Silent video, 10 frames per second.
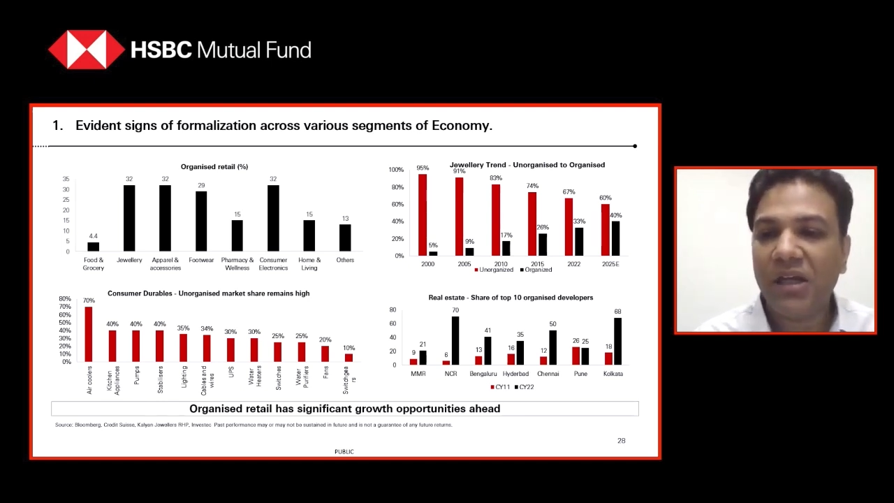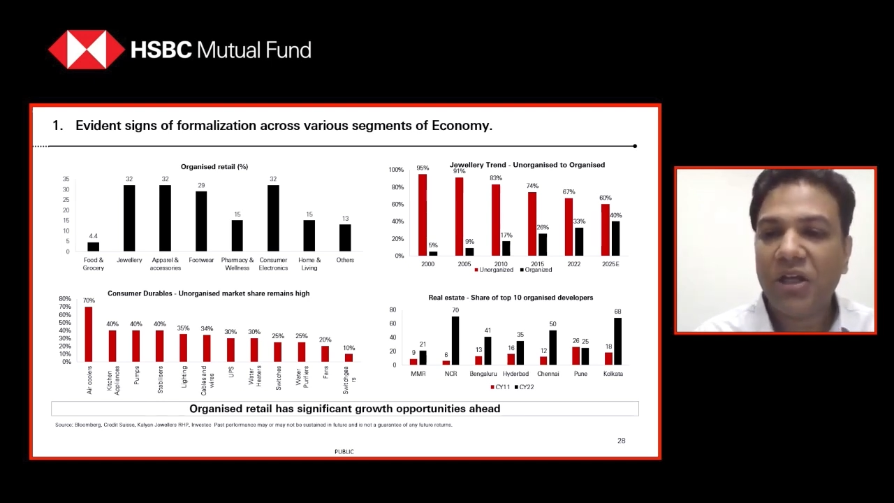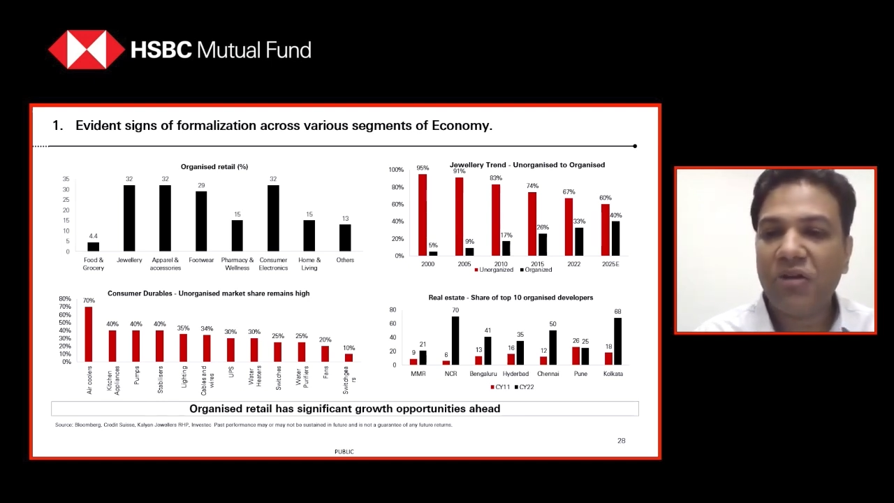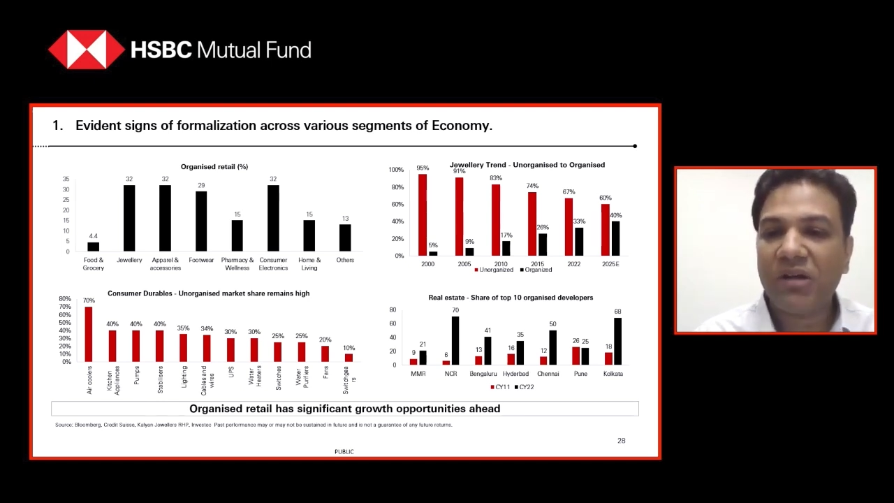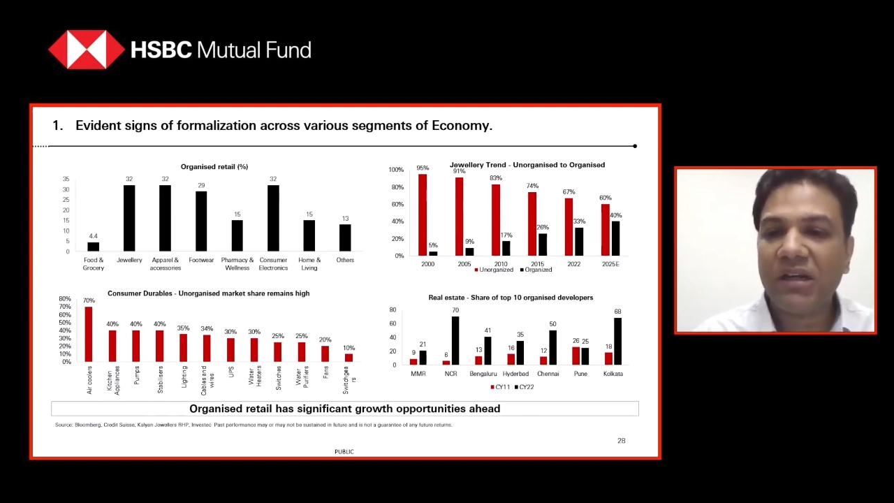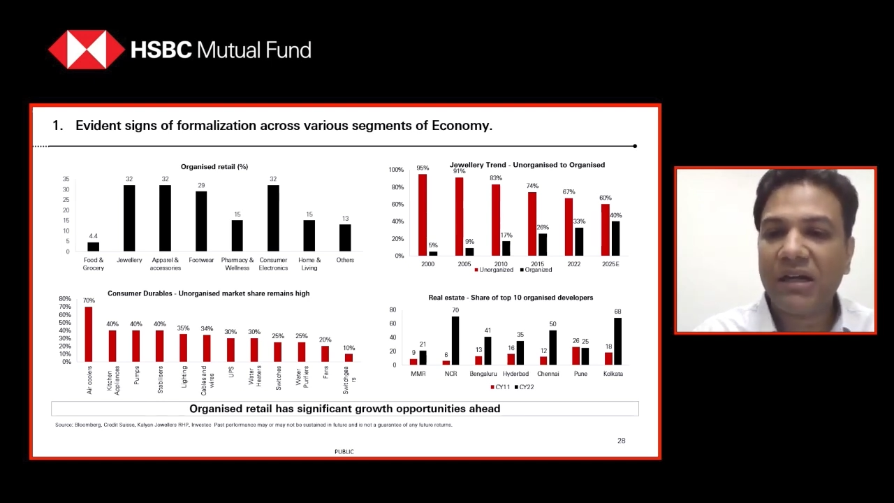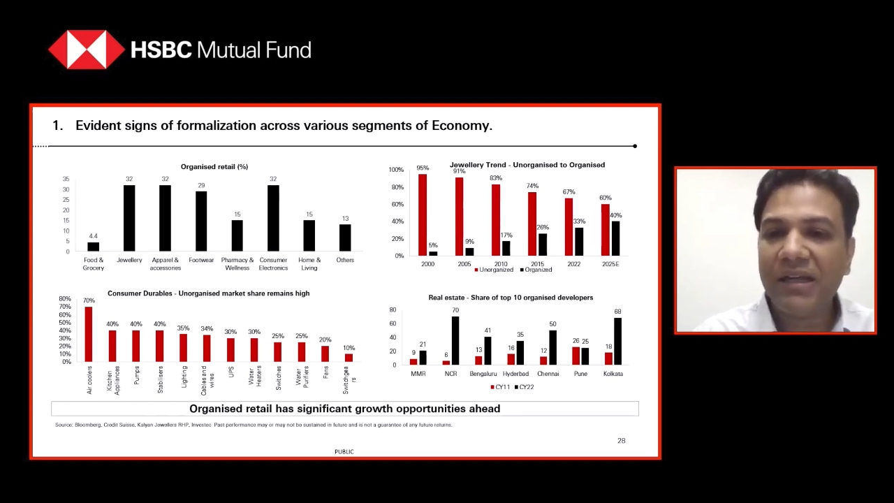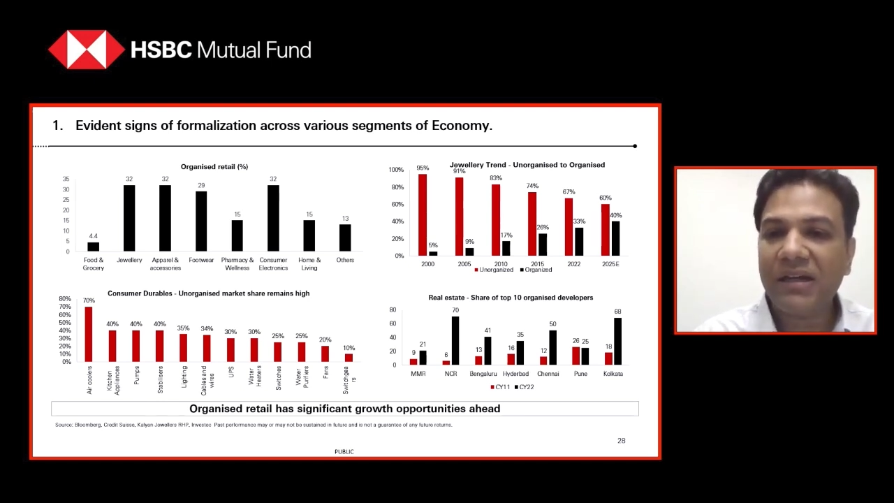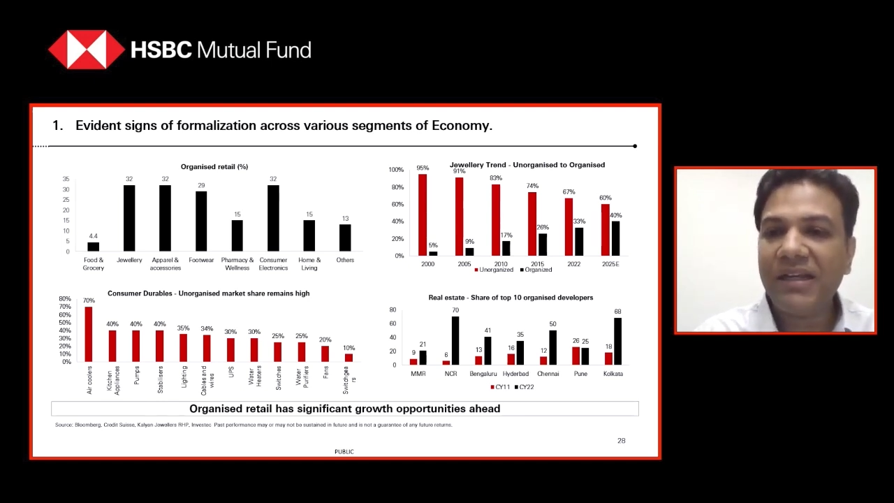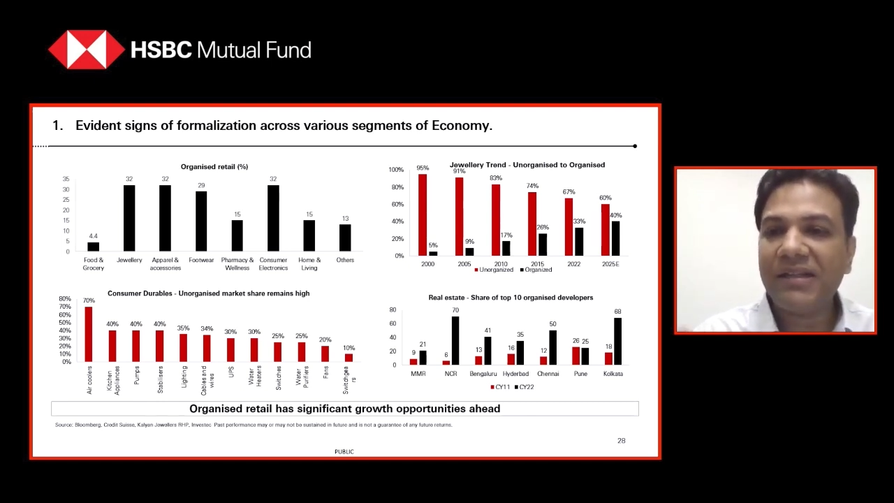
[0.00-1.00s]
You can
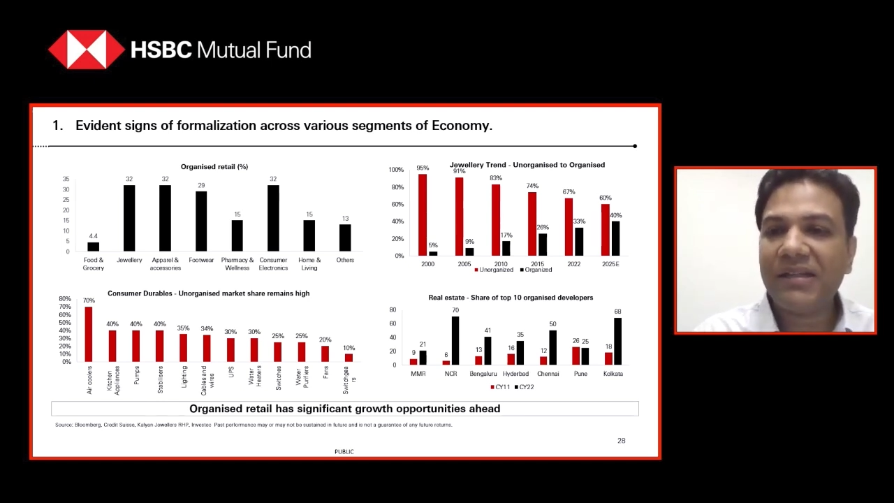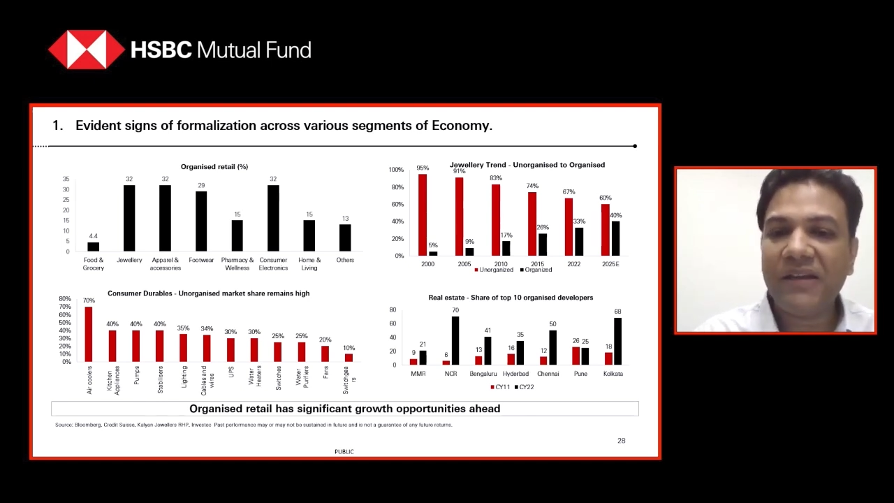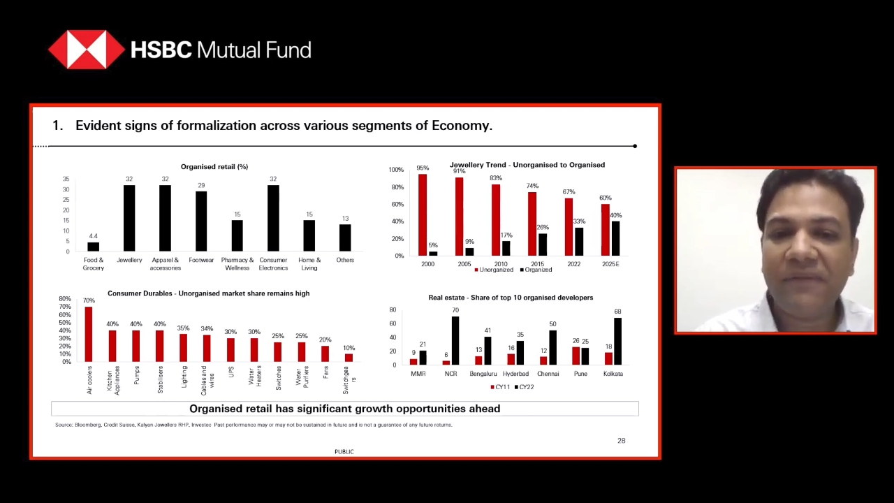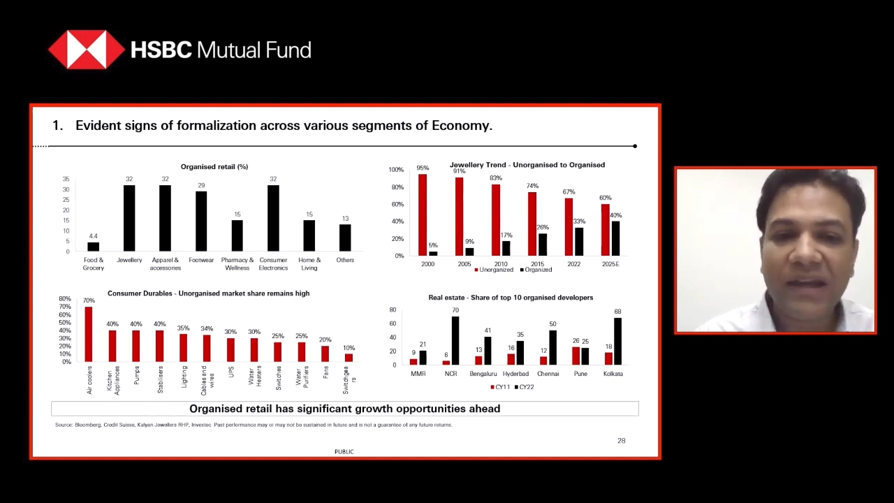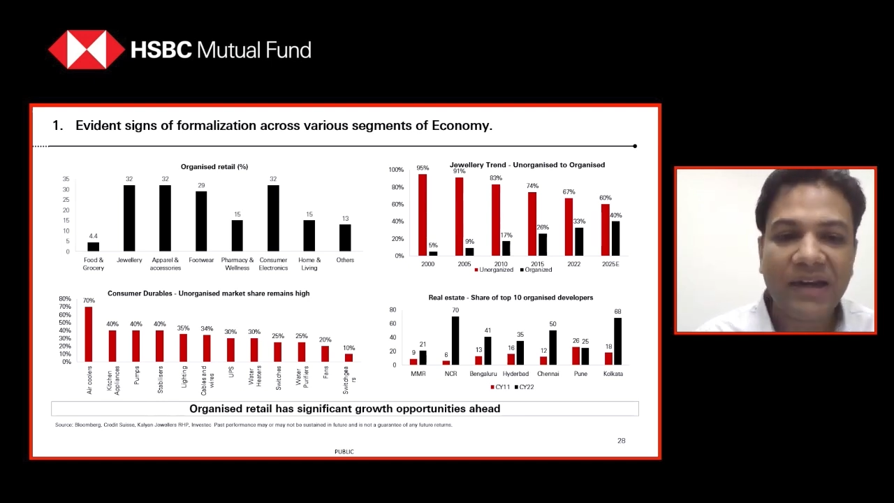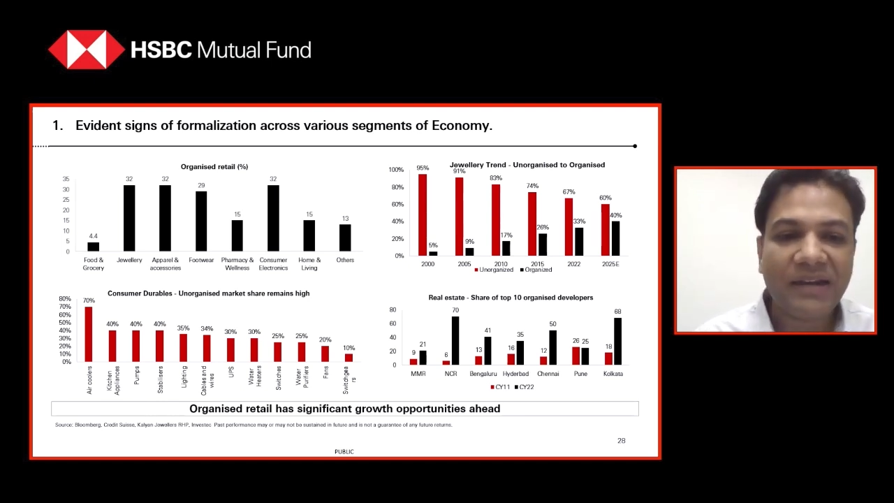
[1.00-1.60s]
clearly see various